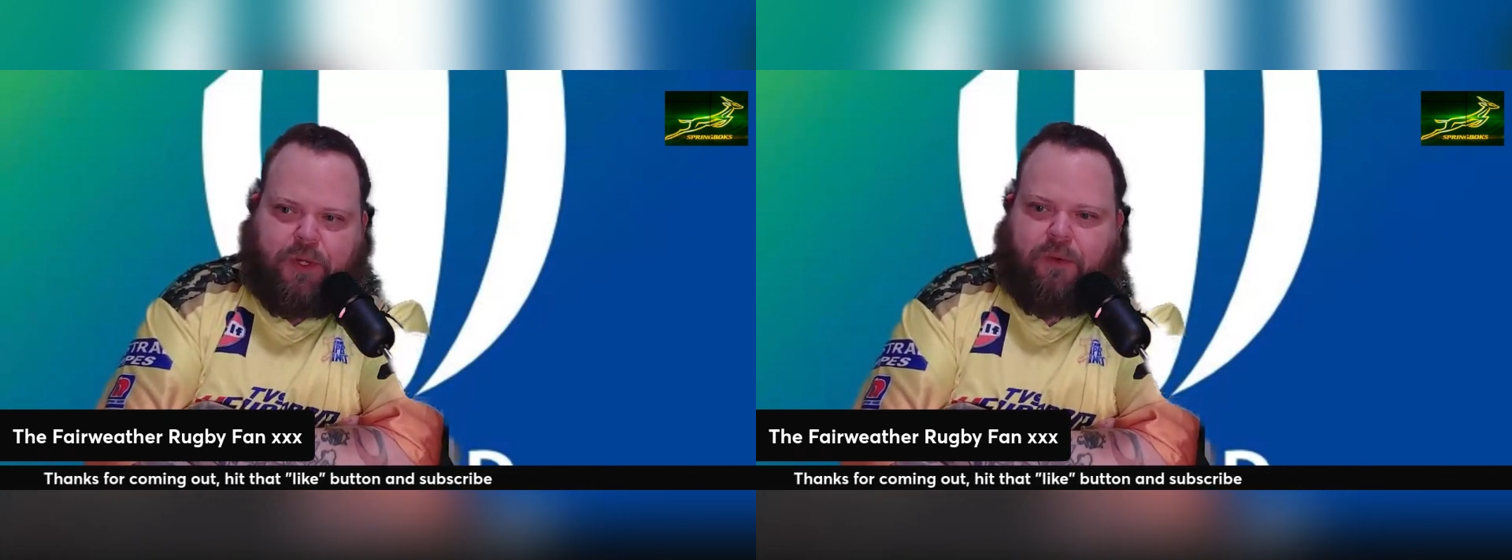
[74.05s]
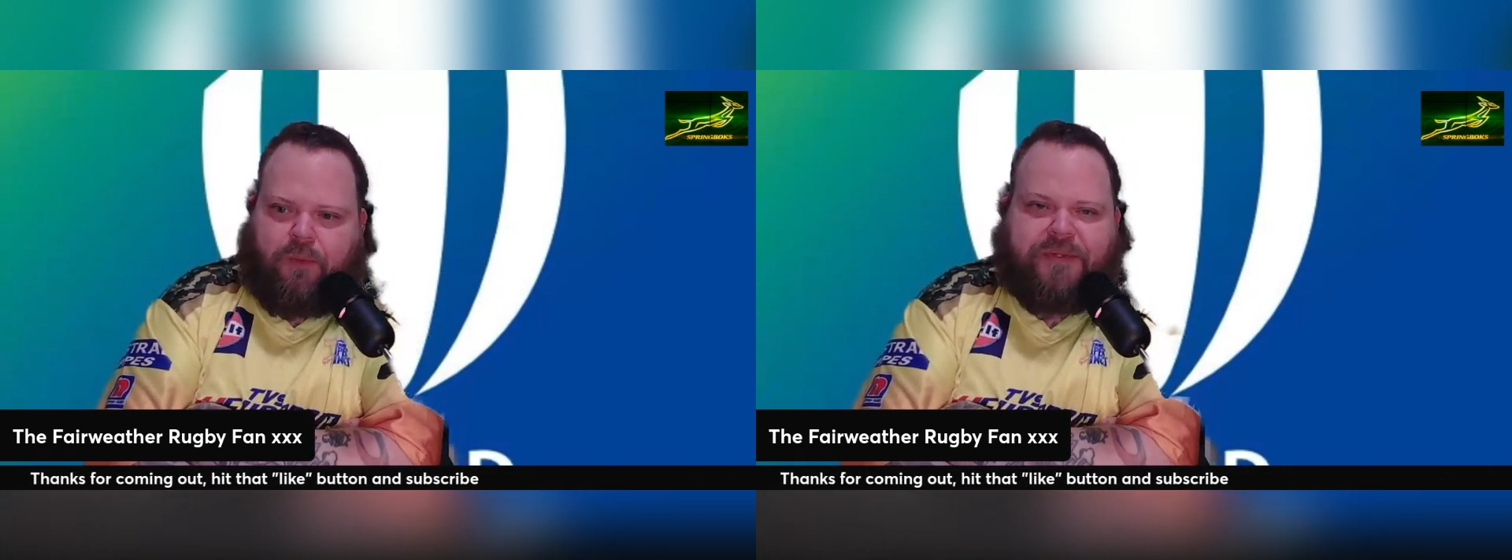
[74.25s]

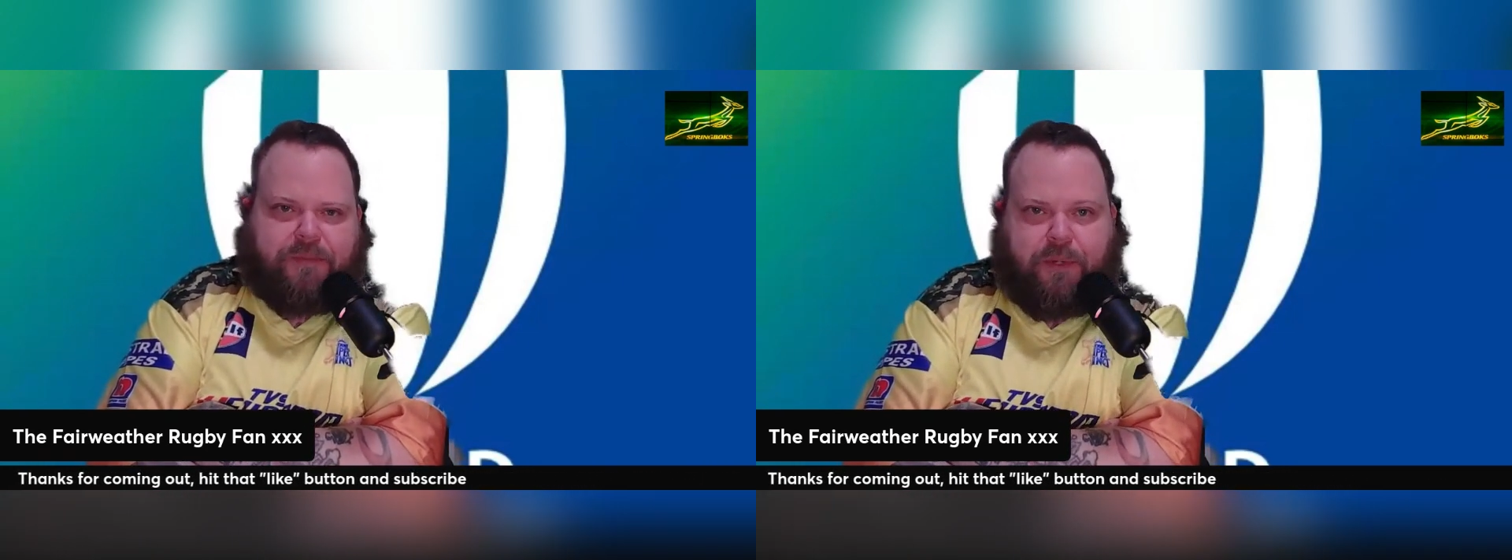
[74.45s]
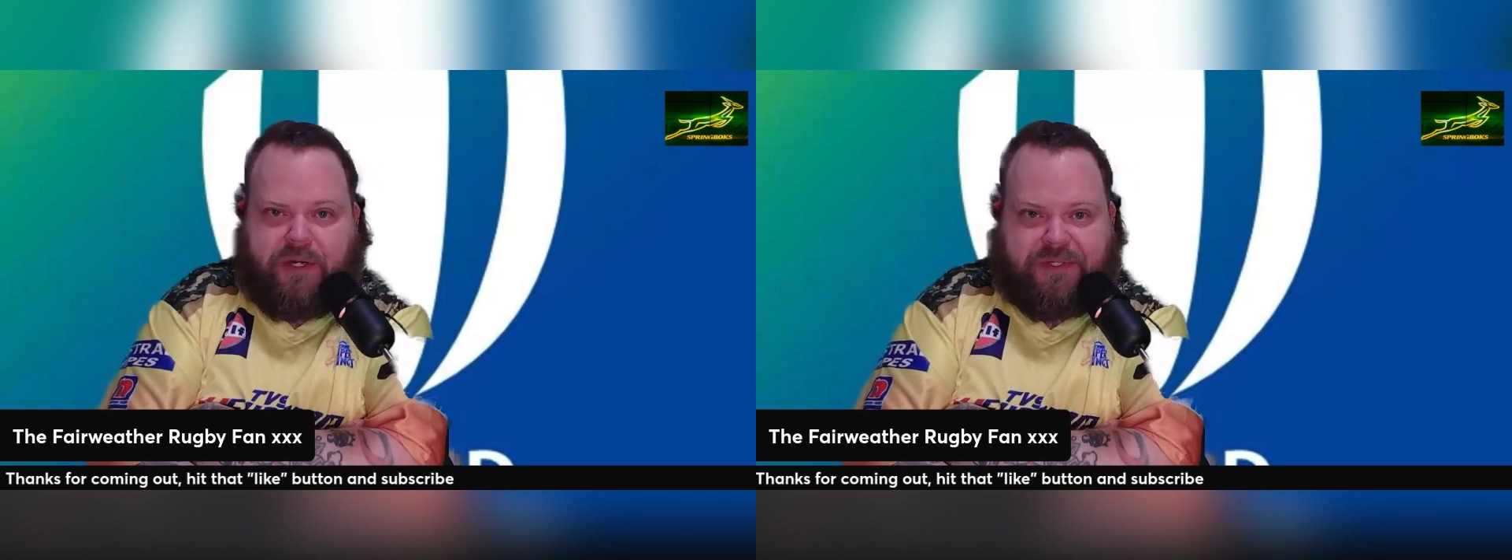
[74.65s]
well, once
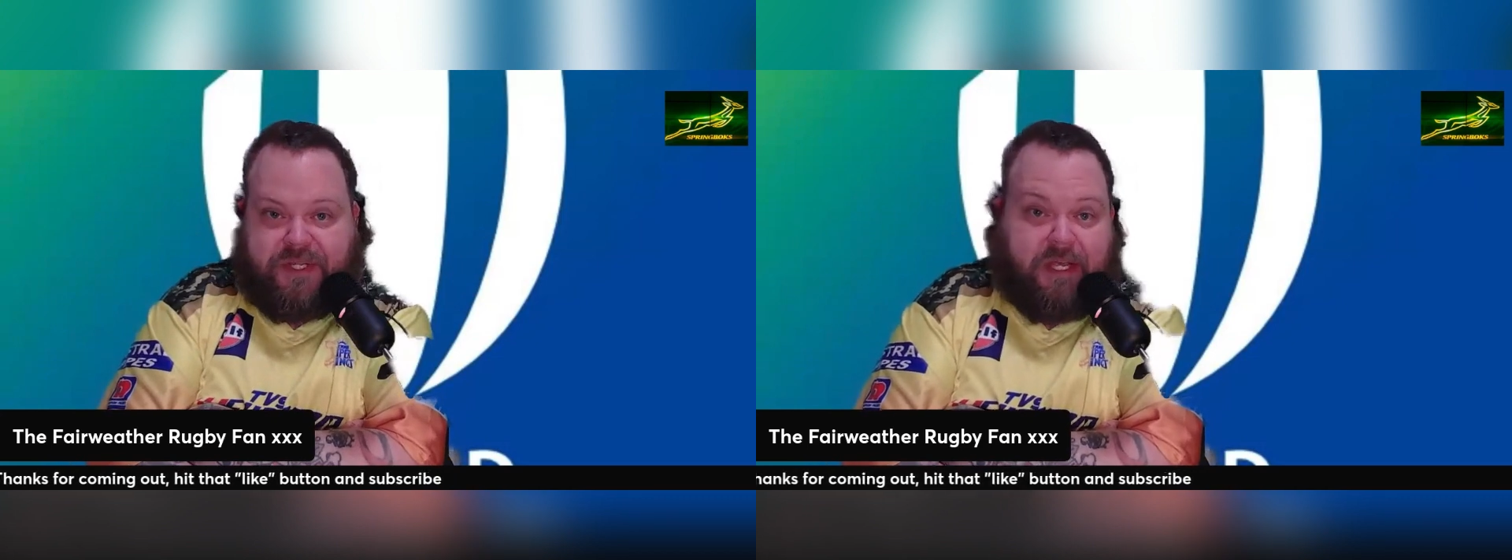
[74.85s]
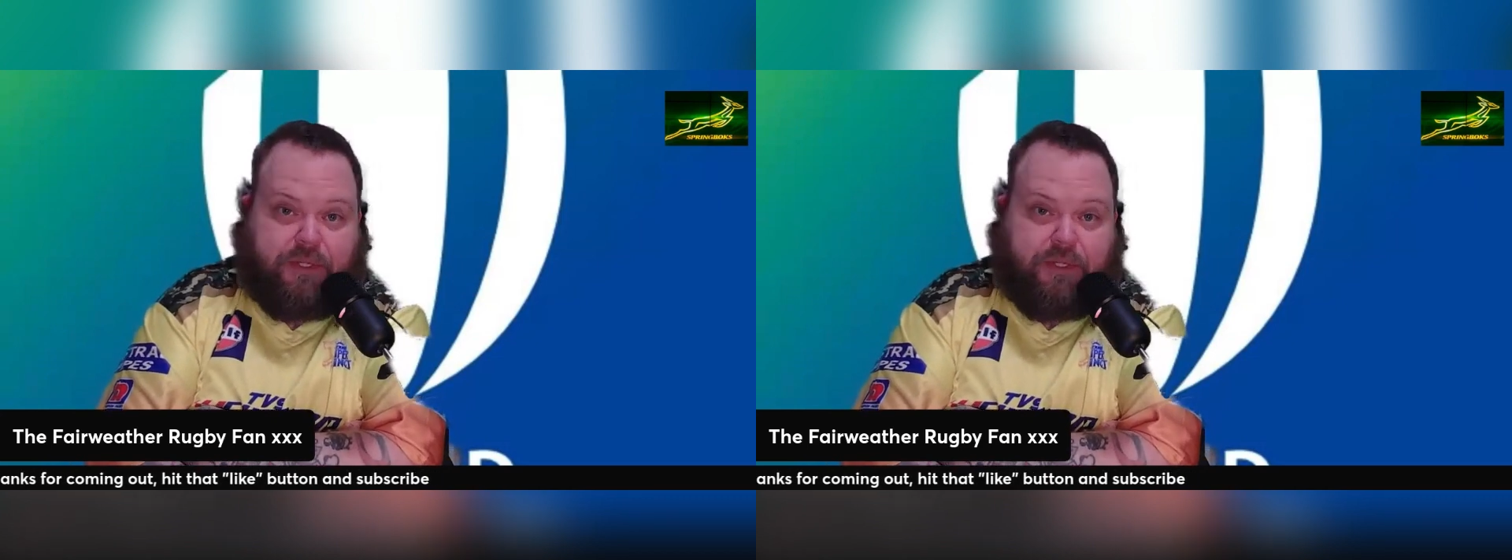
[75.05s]
upon a time,